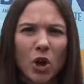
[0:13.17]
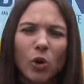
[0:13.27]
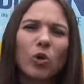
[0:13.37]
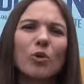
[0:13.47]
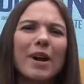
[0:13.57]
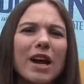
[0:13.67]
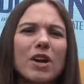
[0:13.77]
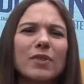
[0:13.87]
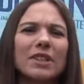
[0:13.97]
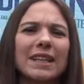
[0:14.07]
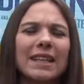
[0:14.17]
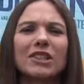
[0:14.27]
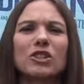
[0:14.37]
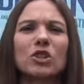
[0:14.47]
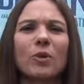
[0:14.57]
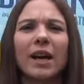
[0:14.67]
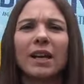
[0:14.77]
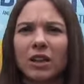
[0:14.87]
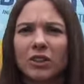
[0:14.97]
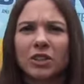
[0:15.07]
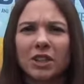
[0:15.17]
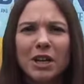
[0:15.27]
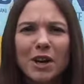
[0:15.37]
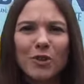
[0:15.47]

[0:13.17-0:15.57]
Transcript: all the way over to Leicester Square, London,